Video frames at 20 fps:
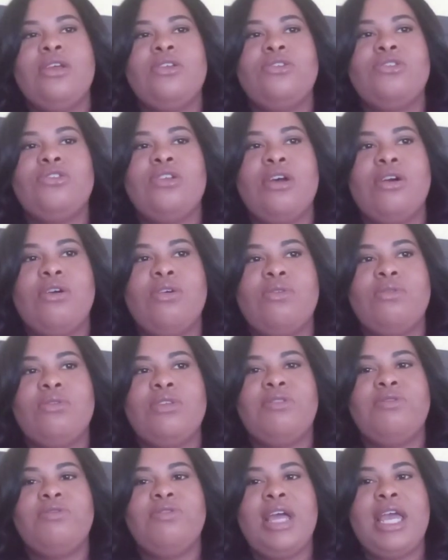So
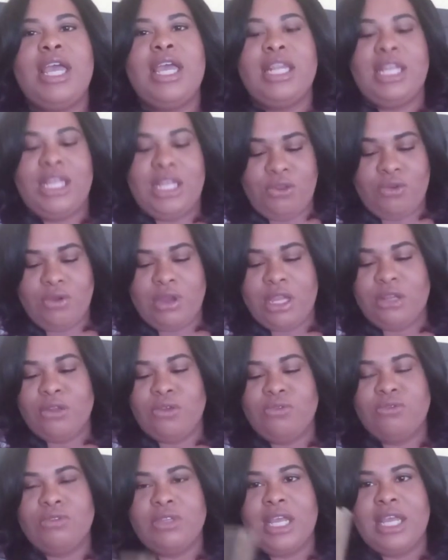to flatten it, you can
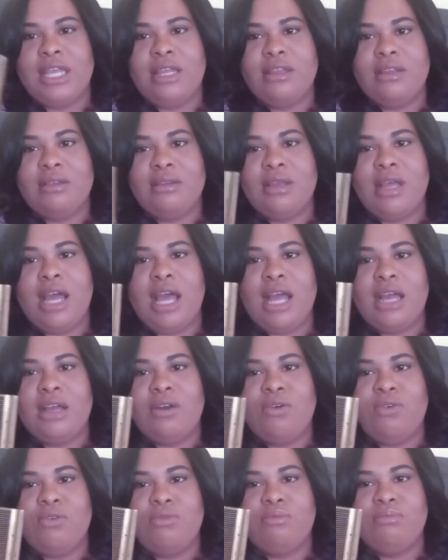use like a hot
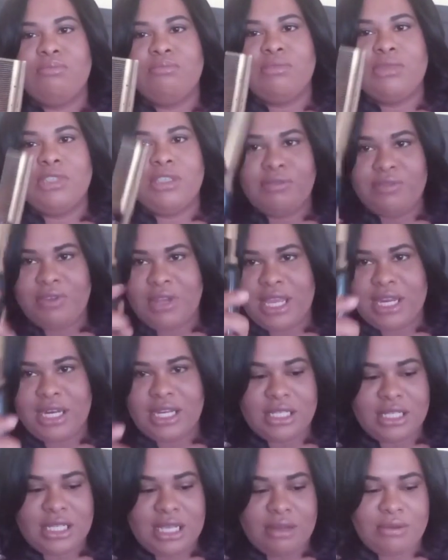comb to flatten
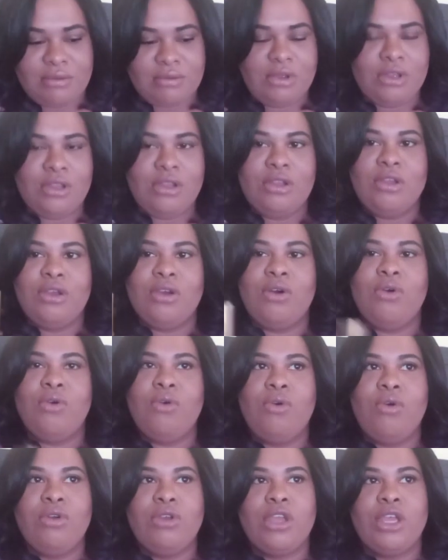it down,
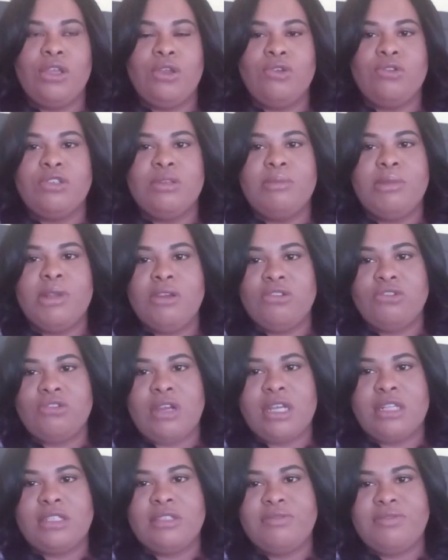or you can use a blow
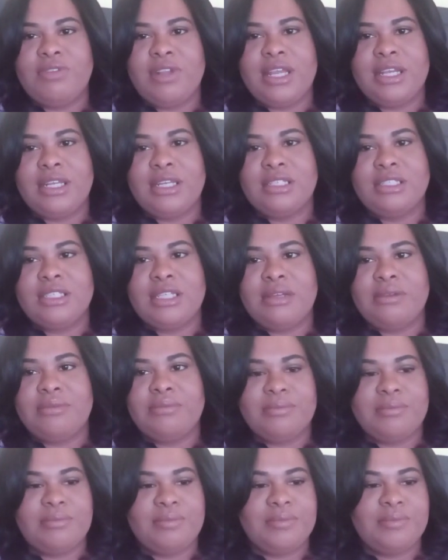dryer to flatten it down,
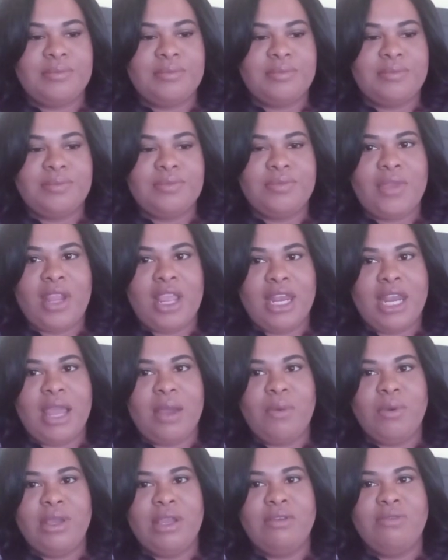and
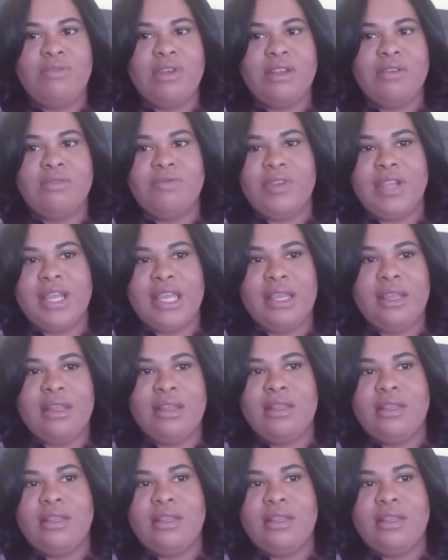that will get rid of like